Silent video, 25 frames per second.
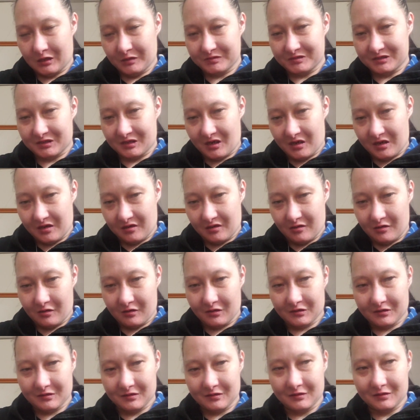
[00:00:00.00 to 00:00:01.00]
keeps an eye
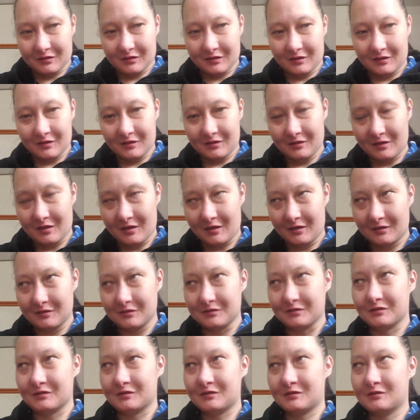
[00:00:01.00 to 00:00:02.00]
on thing
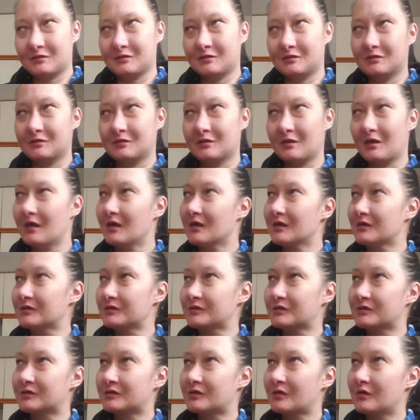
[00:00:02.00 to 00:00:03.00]
as as
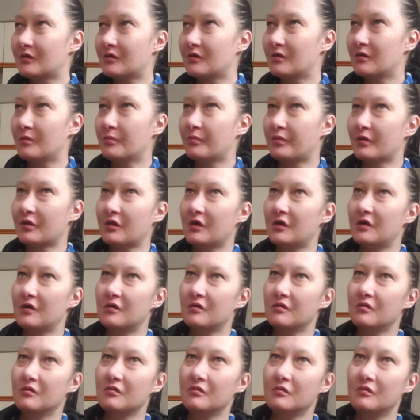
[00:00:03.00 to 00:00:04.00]
so
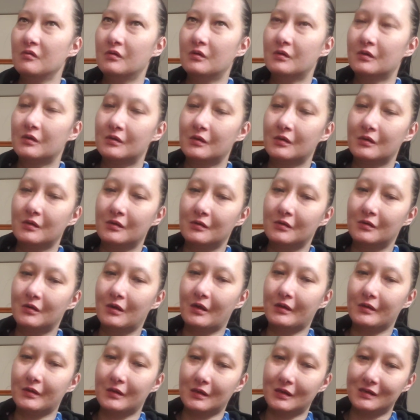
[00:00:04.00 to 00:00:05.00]
below
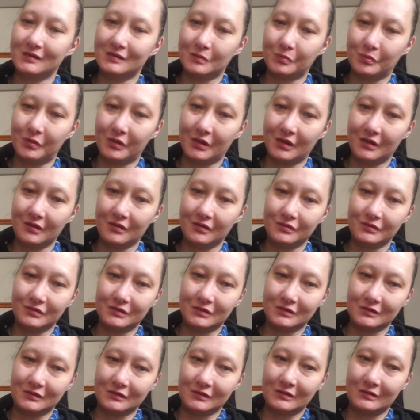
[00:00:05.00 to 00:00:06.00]
think it's
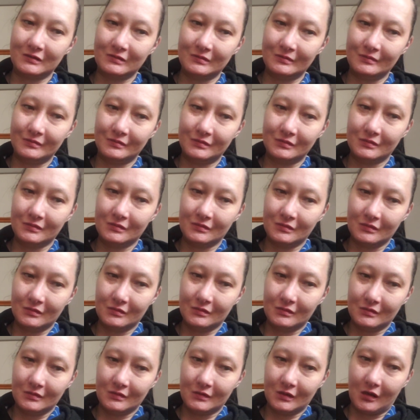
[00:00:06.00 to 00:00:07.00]
pronounced.
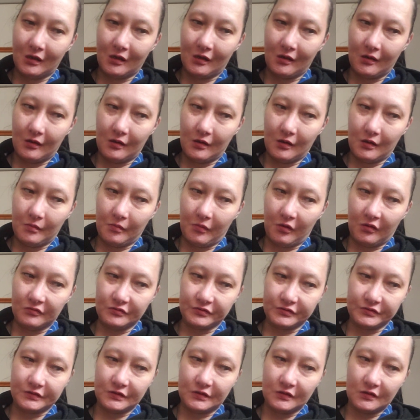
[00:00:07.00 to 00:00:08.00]

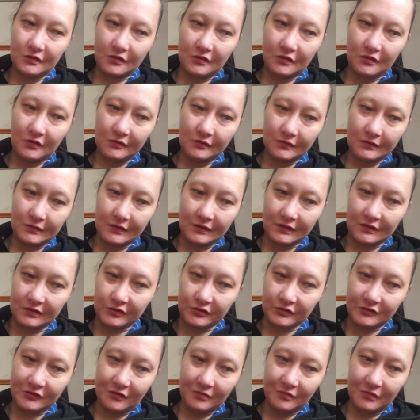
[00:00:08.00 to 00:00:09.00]
Um, like
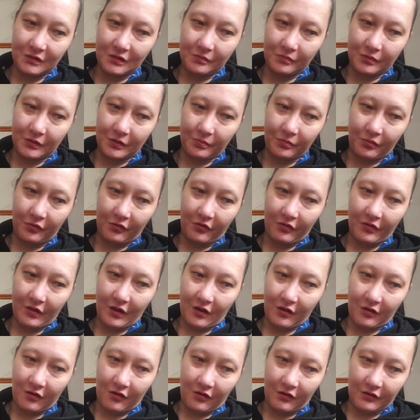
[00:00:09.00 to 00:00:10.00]
there's so many people
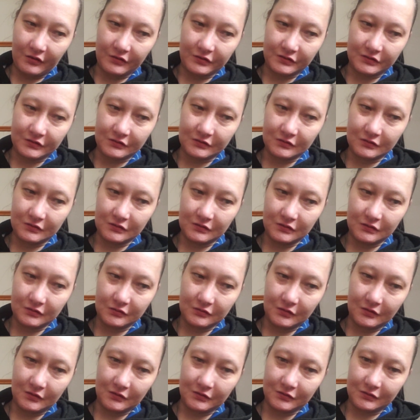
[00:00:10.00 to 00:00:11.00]
that constantly do
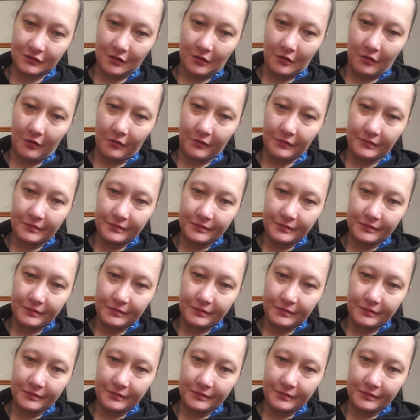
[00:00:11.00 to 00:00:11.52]
it, so